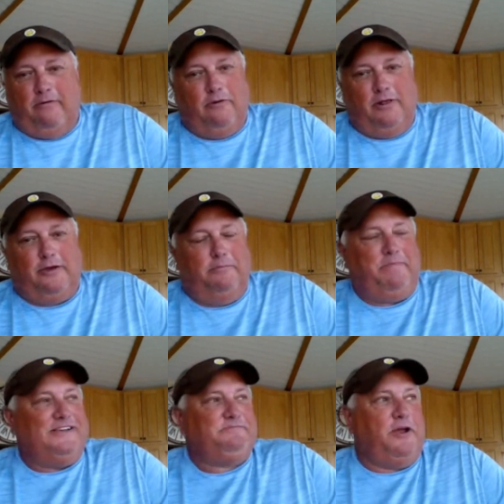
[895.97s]
a really good
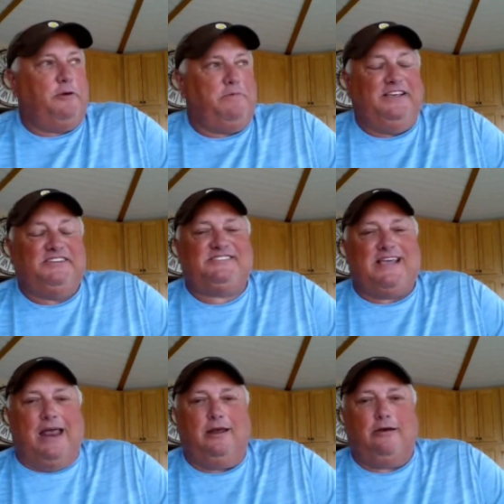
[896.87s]
bass player, but he's
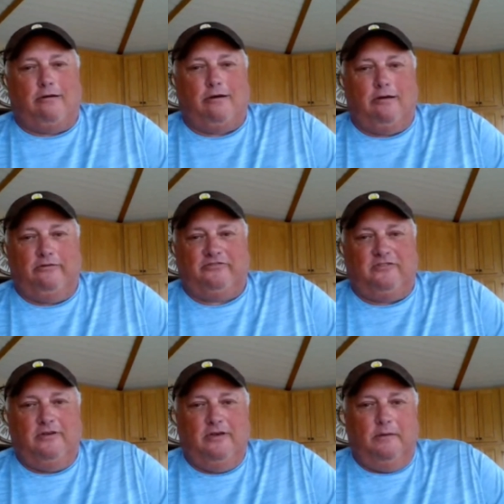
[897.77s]
signing
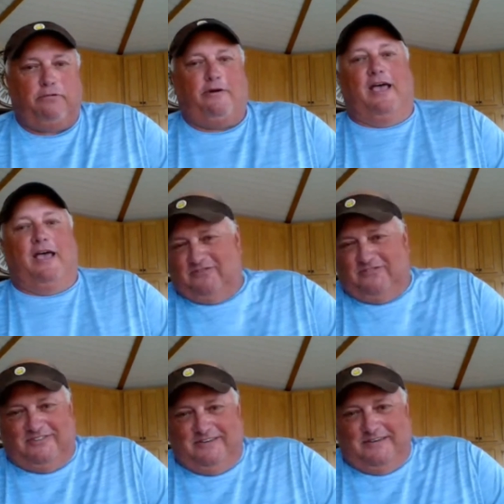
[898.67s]
girls'
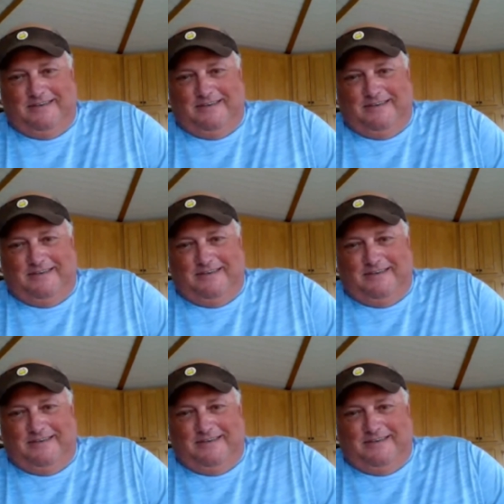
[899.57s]
breasts.